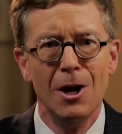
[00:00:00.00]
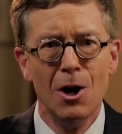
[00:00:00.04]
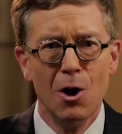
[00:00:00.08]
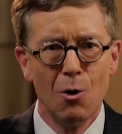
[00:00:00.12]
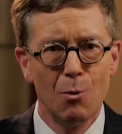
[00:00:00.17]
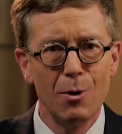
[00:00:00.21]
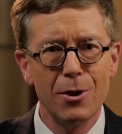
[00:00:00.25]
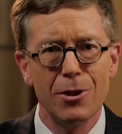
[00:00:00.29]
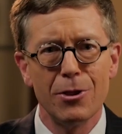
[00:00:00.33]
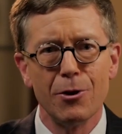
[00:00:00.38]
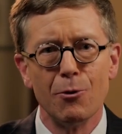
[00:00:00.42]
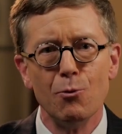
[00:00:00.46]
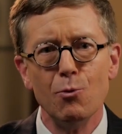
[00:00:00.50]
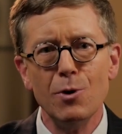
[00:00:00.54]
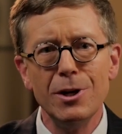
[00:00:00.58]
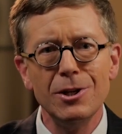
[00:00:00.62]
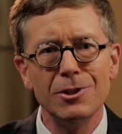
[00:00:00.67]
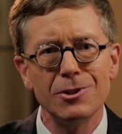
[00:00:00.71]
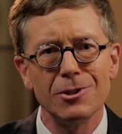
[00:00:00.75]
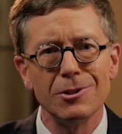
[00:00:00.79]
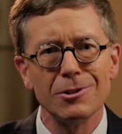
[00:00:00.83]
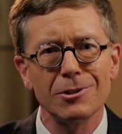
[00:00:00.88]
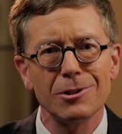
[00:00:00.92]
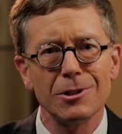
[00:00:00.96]
with the
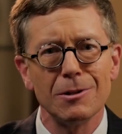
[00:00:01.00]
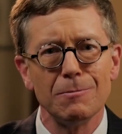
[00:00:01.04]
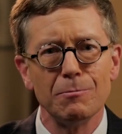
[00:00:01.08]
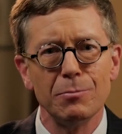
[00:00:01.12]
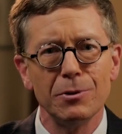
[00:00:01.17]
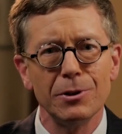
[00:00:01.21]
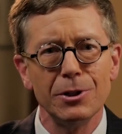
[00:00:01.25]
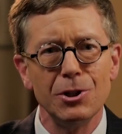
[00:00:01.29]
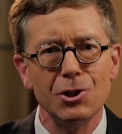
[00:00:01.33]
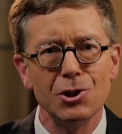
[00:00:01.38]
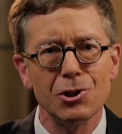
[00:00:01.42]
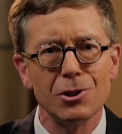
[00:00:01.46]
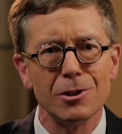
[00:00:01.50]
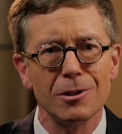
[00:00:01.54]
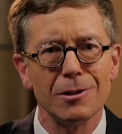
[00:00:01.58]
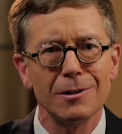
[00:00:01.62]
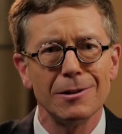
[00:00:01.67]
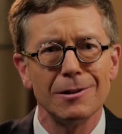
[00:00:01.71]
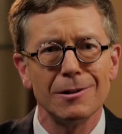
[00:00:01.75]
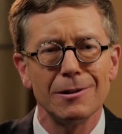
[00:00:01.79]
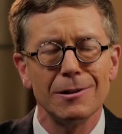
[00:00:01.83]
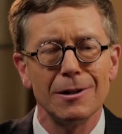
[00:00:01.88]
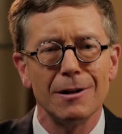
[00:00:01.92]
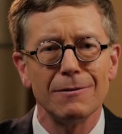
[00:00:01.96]
recent completion
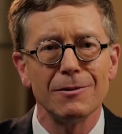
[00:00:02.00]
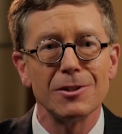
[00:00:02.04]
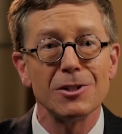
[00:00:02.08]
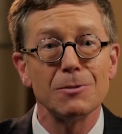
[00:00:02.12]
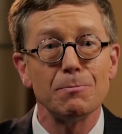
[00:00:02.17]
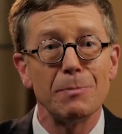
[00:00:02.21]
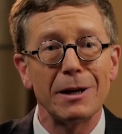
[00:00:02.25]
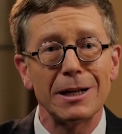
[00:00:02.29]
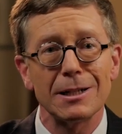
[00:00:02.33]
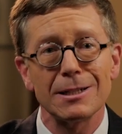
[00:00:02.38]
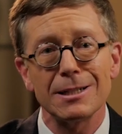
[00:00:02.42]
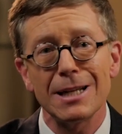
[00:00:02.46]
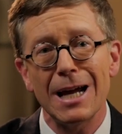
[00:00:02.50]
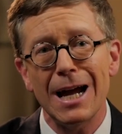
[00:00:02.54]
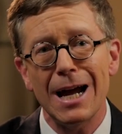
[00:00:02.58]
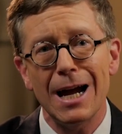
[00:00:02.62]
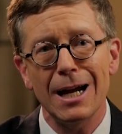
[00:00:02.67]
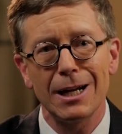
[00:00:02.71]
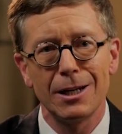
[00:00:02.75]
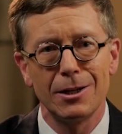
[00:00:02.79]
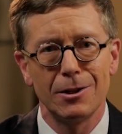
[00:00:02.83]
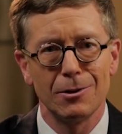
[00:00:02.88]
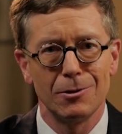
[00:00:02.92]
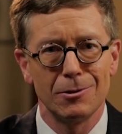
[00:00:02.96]
of a
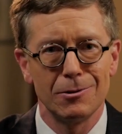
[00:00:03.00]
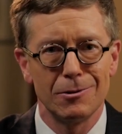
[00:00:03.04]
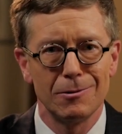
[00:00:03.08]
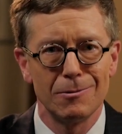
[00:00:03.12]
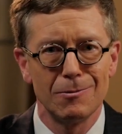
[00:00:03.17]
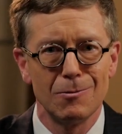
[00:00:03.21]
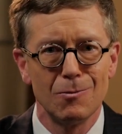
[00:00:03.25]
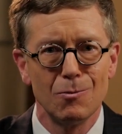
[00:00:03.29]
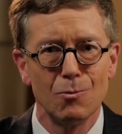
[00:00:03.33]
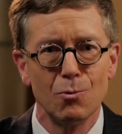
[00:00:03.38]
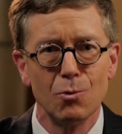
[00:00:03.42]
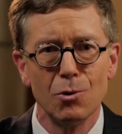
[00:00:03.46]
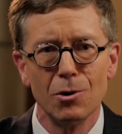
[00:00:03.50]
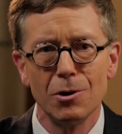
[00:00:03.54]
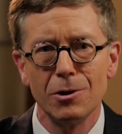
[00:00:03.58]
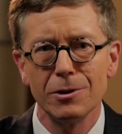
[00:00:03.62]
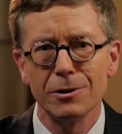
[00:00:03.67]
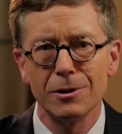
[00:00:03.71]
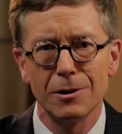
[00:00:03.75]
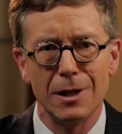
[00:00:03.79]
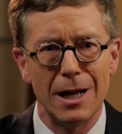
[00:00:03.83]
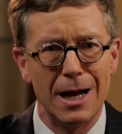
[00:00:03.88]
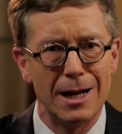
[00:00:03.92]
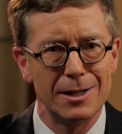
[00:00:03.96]
spectacular
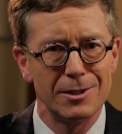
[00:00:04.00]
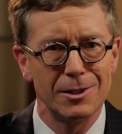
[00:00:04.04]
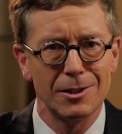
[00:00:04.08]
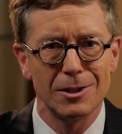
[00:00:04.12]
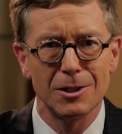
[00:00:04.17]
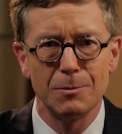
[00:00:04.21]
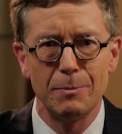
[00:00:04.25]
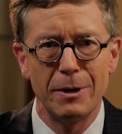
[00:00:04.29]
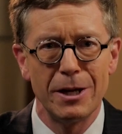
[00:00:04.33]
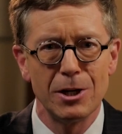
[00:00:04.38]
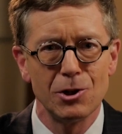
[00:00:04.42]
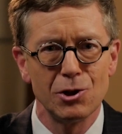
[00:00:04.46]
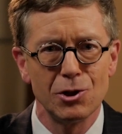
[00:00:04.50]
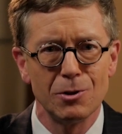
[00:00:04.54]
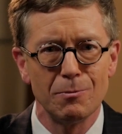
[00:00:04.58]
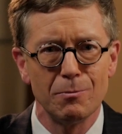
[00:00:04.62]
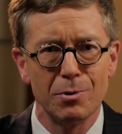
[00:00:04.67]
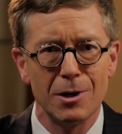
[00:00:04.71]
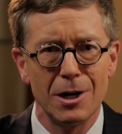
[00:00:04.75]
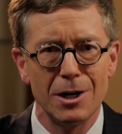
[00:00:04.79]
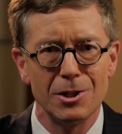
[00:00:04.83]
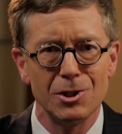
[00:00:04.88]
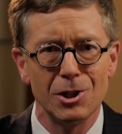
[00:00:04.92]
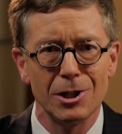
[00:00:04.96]
world-class expansion
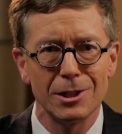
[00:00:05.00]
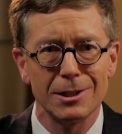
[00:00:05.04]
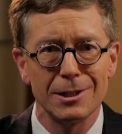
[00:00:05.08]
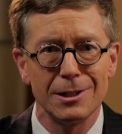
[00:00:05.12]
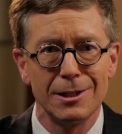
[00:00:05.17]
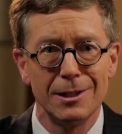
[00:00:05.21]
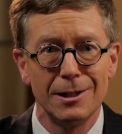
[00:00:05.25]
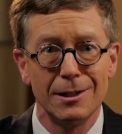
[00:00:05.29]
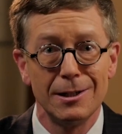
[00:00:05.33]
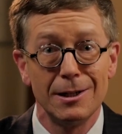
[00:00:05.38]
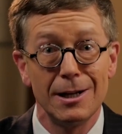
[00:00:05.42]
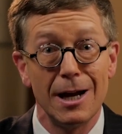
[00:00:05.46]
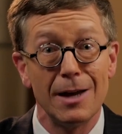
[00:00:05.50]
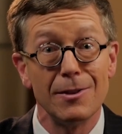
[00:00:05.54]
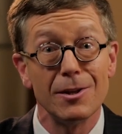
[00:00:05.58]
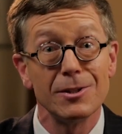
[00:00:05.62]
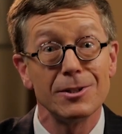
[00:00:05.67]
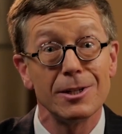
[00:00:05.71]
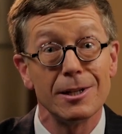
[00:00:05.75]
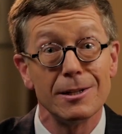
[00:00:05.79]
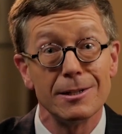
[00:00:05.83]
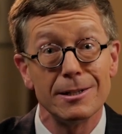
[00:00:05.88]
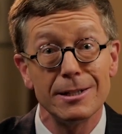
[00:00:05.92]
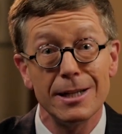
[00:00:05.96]
project and the
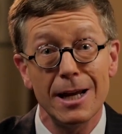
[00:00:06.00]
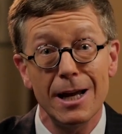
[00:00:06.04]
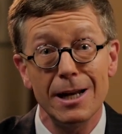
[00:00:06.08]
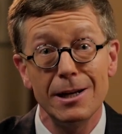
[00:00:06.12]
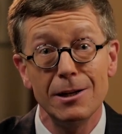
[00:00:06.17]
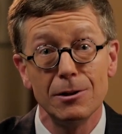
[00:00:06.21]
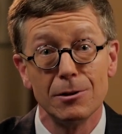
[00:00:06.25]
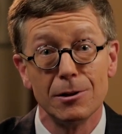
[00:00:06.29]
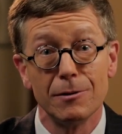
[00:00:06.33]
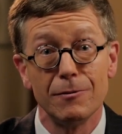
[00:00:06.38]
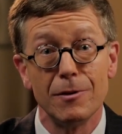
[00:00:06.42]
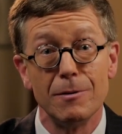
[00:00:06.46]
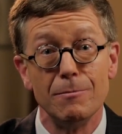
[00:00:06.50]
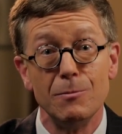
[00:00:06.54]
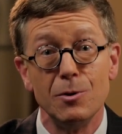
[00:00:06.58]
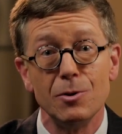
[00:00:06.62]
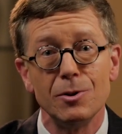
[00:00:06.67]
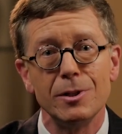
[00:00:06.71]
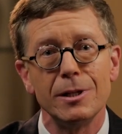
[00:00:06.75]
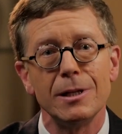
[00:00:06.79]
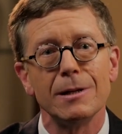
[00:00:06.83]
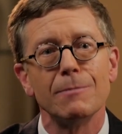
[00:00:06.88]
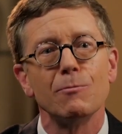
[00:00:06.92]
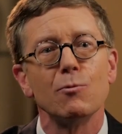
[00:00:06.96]
centennial of the
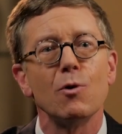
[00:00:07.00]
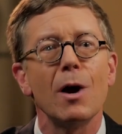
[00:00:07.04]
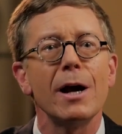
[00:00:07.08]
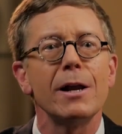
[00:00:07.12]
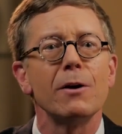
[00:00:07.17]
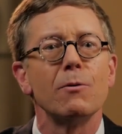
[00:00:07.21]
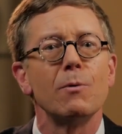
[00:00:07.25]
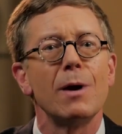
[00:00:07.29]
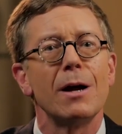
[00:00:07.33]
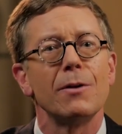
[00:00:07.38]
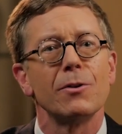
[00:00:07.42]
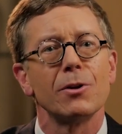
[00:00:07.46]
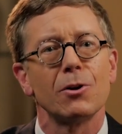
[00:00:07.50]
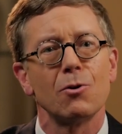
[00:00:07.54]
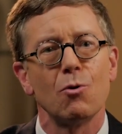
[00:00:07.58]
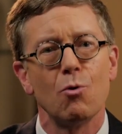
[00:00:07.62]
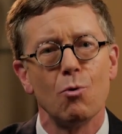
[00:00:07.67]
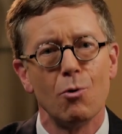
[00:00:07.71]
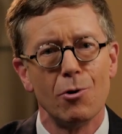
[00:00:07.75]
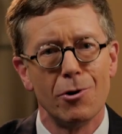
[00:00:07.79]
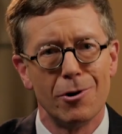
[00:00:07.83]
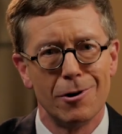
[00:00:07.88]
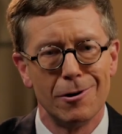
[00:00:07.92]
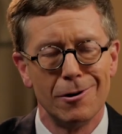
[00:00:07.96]
museum right around the
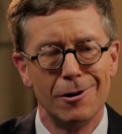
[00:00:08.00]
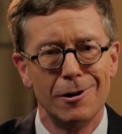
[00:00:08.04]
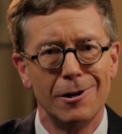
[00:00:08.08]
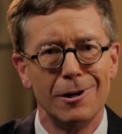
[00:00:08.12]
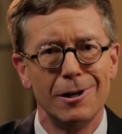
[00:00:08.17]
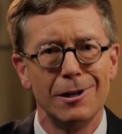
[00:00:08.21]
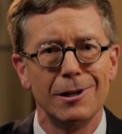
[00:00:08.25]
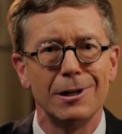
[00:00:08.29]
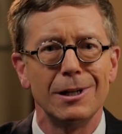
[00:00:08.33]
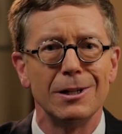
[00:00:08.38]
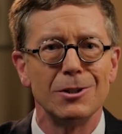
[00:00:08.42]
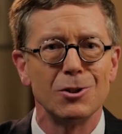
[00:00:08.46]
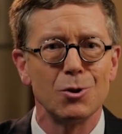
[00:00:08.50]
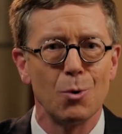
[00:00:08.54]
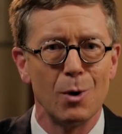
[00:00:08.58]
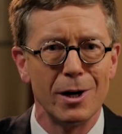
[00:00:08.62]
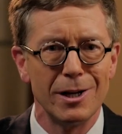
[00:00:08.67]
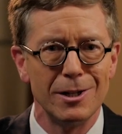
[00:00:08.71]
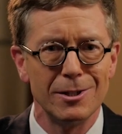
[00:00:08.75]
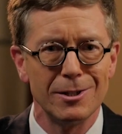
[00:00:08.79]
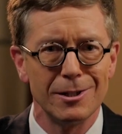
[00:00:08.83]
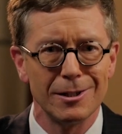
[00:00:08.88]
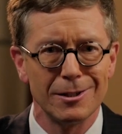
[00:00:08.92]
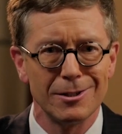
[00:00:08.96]
corner in
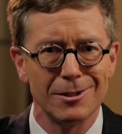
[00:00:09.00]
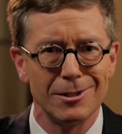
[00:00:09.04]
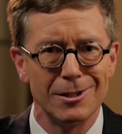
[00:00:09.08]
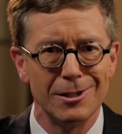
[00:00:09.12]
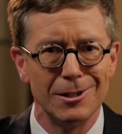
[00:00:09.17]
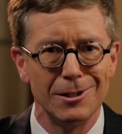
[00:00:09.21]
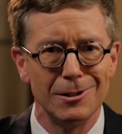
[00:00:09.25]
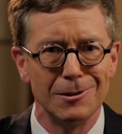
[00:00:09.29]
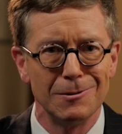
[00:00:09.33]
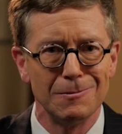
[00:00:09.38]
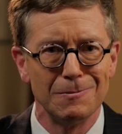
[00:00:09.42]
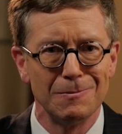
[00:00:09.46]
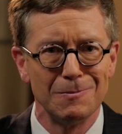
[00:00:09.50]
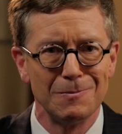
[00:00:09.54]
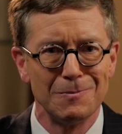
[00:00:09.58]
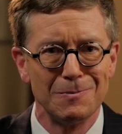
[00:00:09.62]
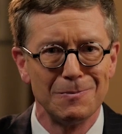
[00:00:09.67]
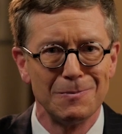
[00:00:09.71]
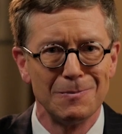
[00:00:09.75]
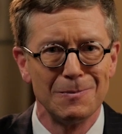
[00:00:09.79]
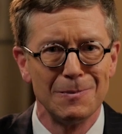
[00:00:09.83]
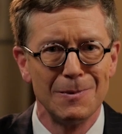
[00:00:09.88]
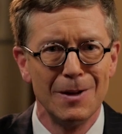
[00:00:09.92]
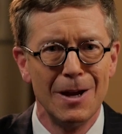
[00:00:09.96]
2016.
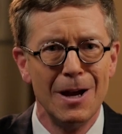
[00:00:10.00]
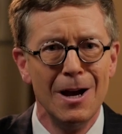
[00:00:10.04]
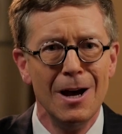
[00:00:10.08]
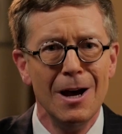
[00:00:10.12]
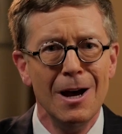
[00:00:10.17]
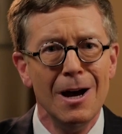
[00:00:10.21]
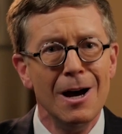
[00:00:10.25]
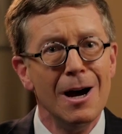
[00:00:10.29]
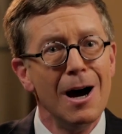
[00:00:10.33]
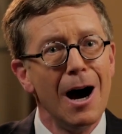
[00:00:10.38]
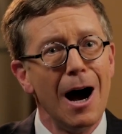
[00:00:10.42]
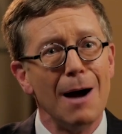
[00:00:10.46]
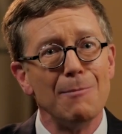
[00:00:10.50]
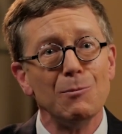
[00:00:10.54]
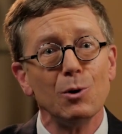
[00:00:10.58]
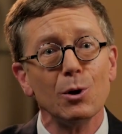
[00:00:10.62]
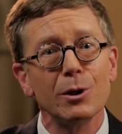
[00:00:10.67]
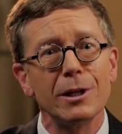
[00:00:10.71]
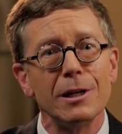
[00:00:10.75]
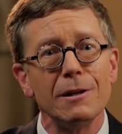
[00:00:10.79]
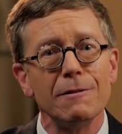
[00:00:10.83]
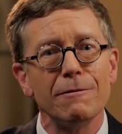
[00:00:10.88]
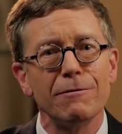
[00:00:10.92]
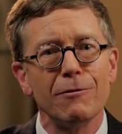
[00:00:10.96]
I'm
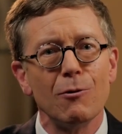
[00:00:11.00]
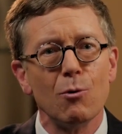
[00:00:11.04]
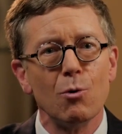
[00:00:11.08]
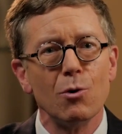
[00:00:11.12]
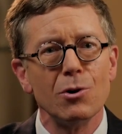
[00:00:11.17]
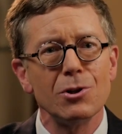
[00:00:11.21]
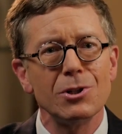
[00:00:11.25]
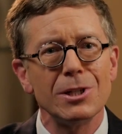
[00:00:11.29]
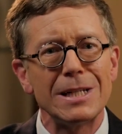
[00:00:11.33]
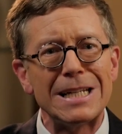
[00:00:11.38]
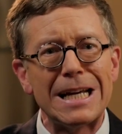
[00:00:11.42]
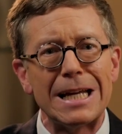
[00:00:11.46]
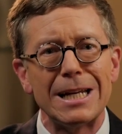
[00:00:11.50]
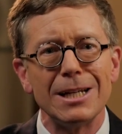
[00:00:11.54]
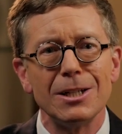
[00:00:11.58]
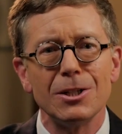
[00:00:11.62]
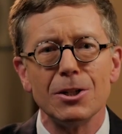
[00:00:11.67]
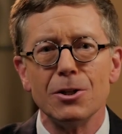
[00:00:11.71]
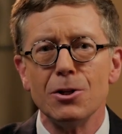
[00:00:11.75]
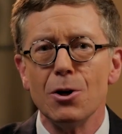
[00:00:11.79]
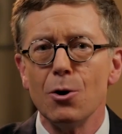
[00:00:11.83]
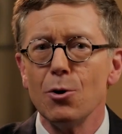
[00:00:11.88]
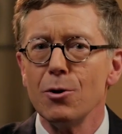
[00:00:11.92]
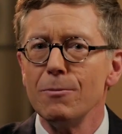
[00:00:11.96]
looking forward to getting
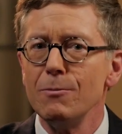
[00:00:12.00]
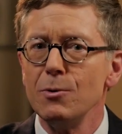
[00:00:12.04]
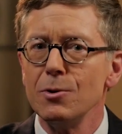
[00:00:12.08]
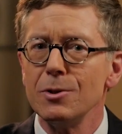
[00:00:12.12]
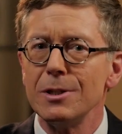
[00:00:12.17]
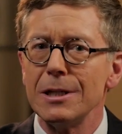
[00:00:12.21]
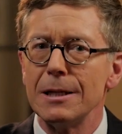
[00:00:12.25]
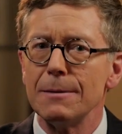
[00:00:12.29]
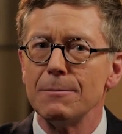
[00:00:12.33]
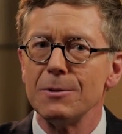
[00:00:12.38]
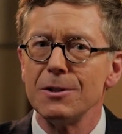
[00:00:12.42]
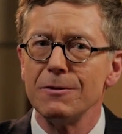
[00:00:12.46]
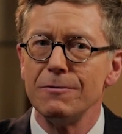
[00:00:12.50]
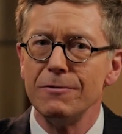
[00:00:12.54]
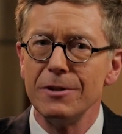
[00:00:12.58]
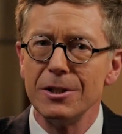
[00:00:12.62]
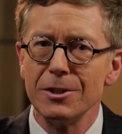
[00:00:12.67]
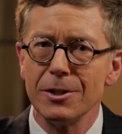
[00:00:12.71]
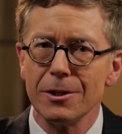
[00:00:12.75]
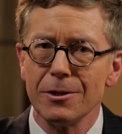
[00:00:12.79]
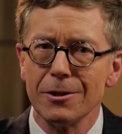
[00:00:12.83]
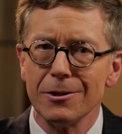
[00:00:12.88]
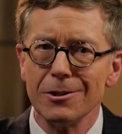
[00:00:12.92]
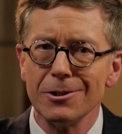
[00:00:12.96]
to know the museum's
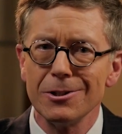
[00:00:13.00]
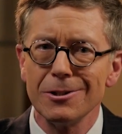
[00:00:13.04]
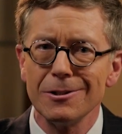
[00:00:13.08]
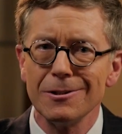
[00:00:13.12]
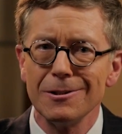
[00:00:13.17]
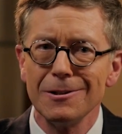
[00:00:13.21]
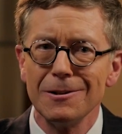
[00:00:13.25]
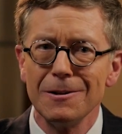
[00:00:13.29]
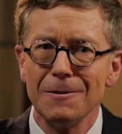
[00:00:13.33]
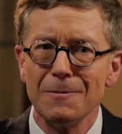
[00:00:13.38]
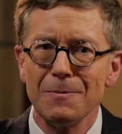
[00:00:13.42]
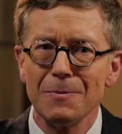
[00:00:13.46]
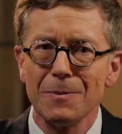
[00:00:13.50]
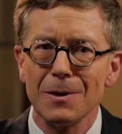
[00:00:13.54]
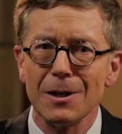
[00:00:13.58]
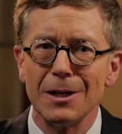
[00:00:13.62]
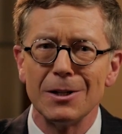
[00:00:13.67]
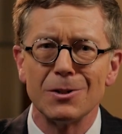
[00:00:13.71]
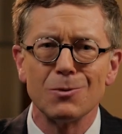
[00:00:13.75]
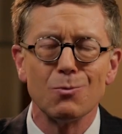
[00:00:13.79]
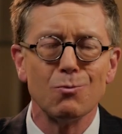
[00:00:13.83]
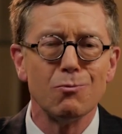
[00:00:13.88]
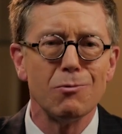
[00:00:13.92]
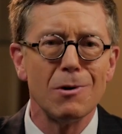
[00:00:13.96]
visitors,
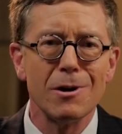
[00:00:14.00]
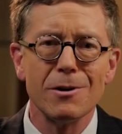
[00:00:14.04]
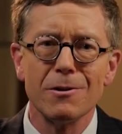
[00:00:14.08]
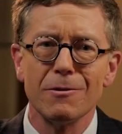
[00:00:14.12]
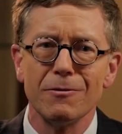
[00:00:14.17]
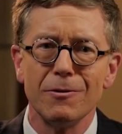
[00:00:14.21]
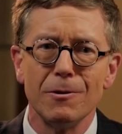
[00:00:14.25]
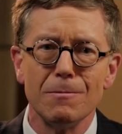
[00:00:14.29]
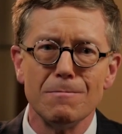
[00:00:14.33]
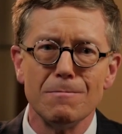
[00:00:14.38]
its wonderful